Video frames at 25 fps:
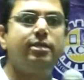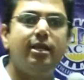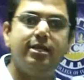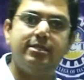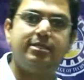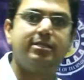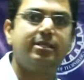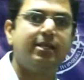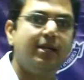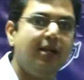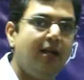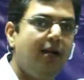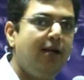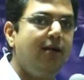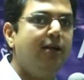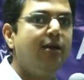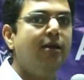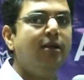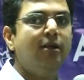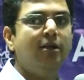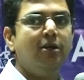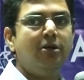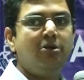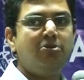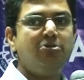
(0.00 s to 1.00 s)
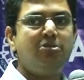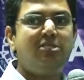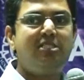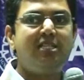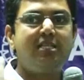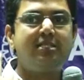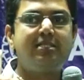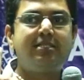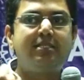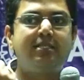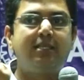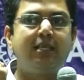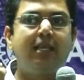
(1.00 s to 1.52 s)
gets killed to
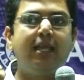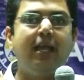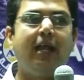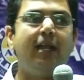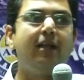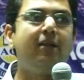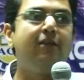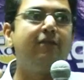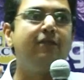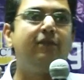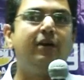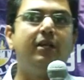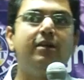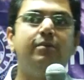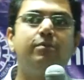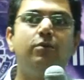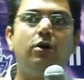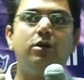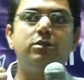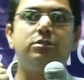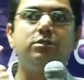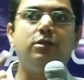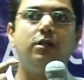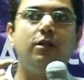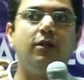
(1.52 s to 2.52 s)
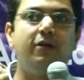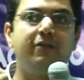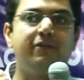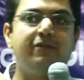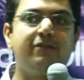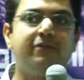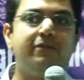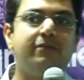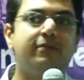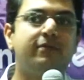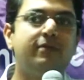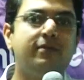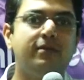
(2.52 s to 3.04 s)
just get one morsel of
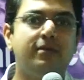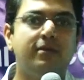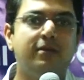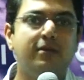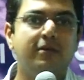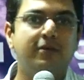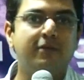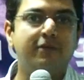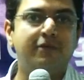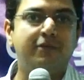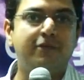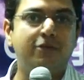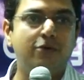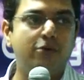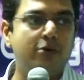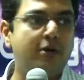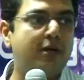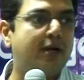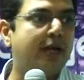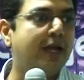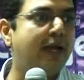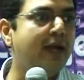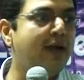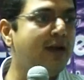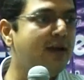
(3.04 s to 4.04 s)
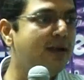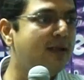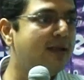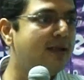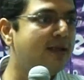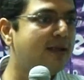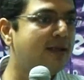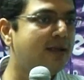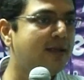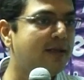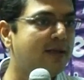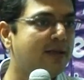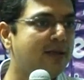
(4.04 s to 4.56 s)
food, right?
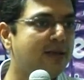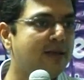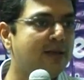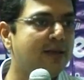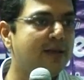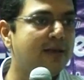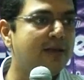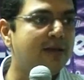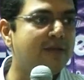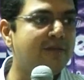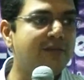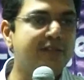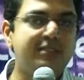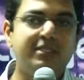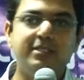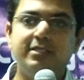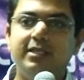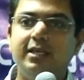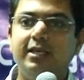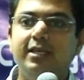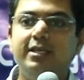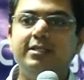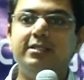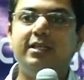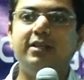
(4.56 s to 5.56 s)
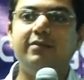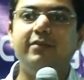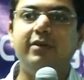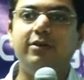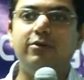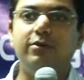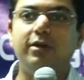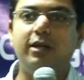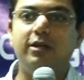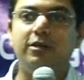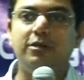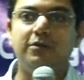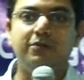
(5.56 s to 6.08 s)
Which is the easier way to
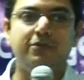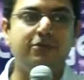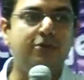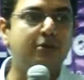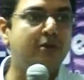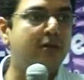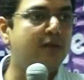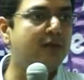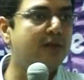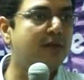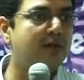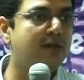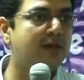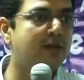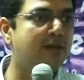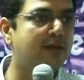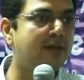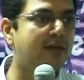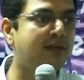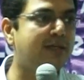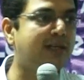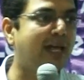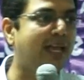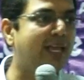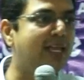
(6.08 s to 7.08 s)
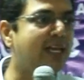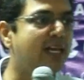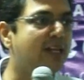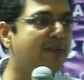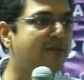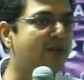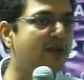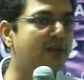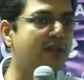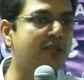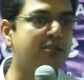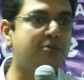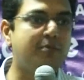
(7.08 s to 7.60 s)
get your food? The tiger
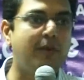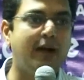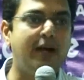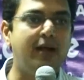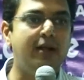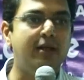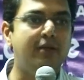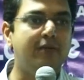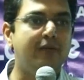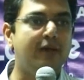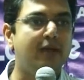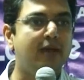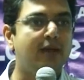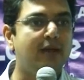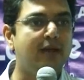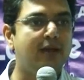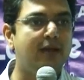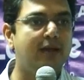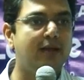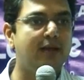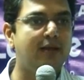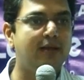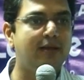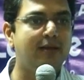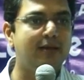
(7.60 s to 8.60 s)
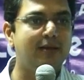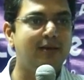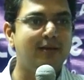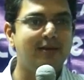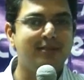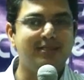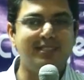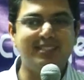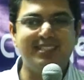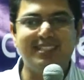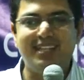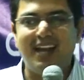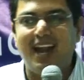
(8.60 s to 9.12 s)
way or the spider way?
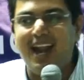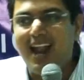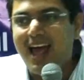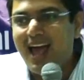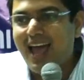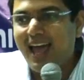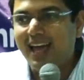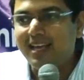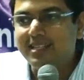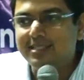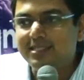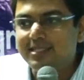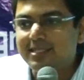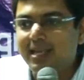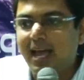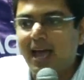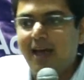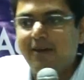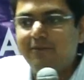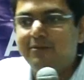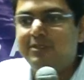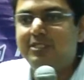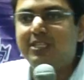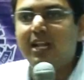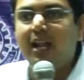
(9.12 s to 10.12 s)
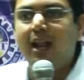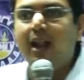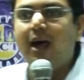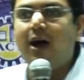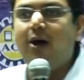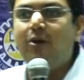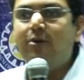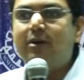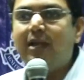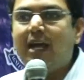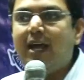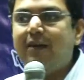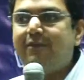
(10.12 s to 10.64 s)
Just relax, chill
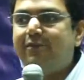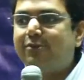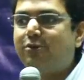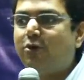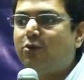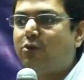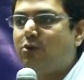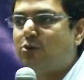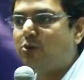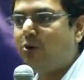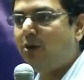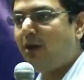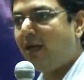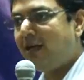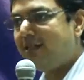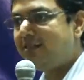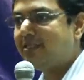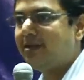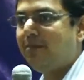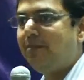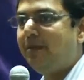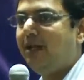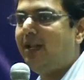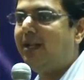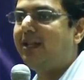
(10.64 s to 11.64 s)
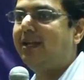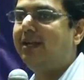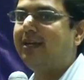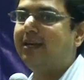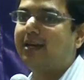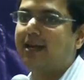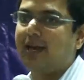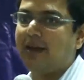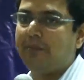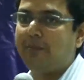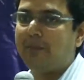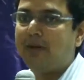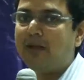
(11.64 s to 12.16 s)
out, have a Coca-Cola and somebody will get
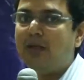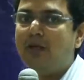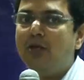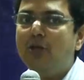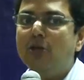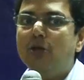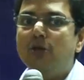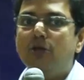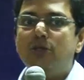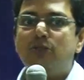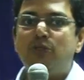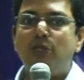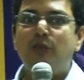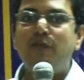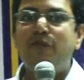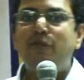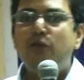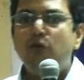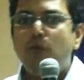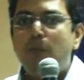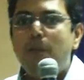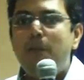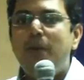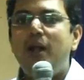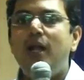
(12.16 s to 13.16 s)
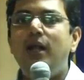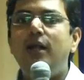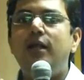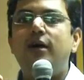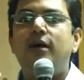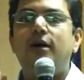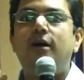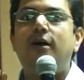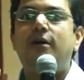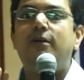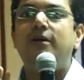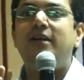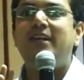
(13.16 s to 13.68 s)
trapped. So if you build
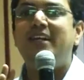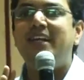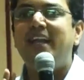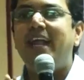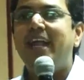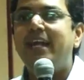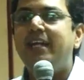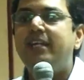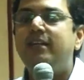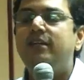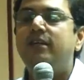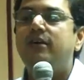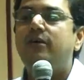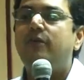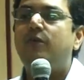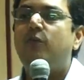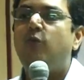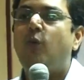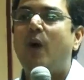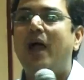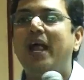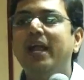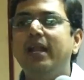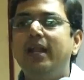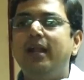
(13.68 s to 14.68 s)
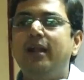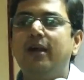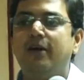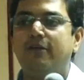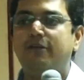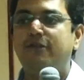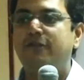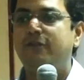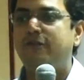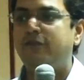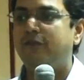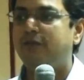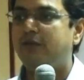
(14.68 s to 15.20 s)
a net wide
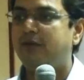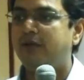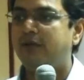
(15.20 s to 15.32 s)
enough,